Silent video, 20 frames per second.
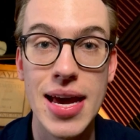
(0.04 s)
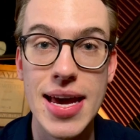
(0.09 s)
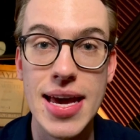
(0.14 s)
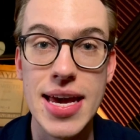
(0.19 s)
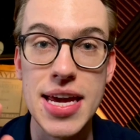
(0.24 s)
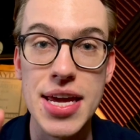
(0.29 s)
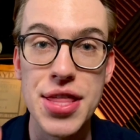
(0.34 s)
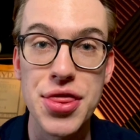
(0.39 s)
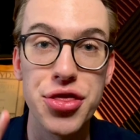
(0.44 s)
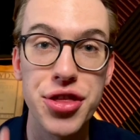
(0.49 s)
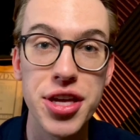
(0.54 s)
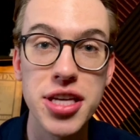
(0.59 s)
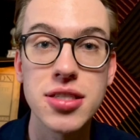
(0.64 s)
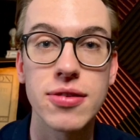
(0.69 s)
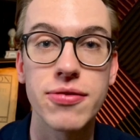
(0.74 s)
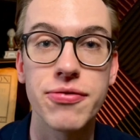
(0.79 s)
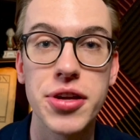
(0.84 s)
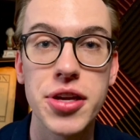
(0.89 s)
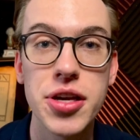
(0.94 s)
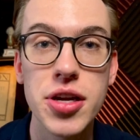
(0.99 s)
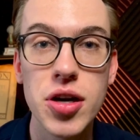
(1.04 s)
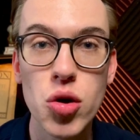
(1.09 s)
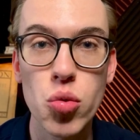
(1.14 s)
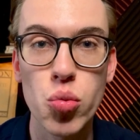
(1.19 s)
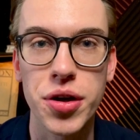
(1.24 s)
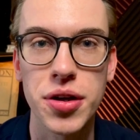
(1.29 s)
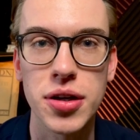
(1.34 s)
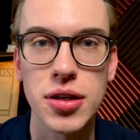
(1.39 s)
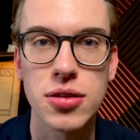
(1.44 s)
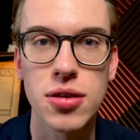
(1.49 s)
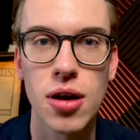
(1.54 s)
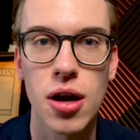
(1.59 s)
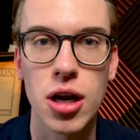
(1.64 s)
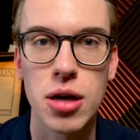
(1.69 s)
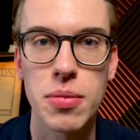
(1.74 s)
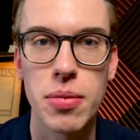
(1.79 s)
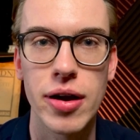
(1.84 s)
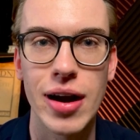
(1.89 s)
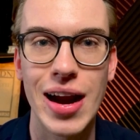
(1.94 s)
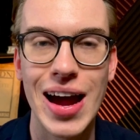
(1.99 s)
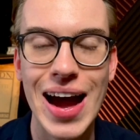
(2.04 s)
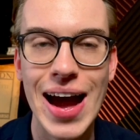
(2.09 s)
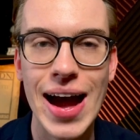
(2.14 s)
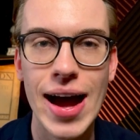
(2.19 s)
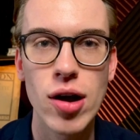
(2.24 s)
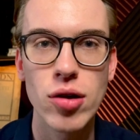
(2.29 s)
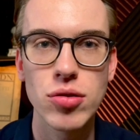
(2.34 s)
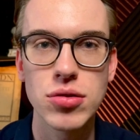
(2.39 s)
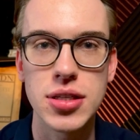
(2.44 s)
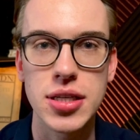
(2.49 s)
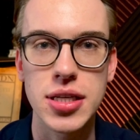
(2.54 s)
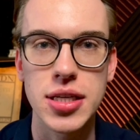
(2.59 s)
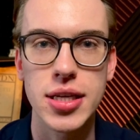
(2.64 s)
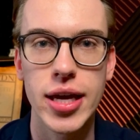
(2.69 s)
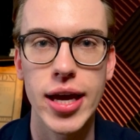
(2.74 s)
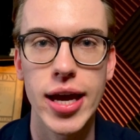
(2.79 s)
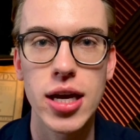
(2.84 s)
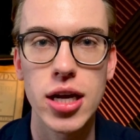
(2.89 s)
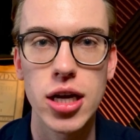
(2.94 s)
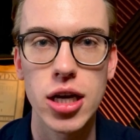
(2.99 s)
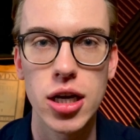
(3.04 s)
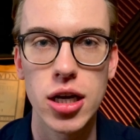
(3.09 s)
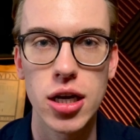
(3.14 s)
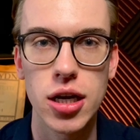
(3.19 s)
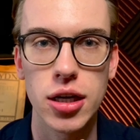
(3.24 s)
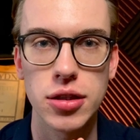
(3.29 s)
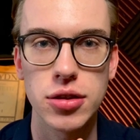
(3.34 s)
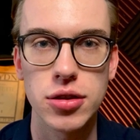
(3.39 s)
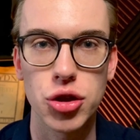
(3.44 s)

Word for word: In this video, we're going to talk about how to get a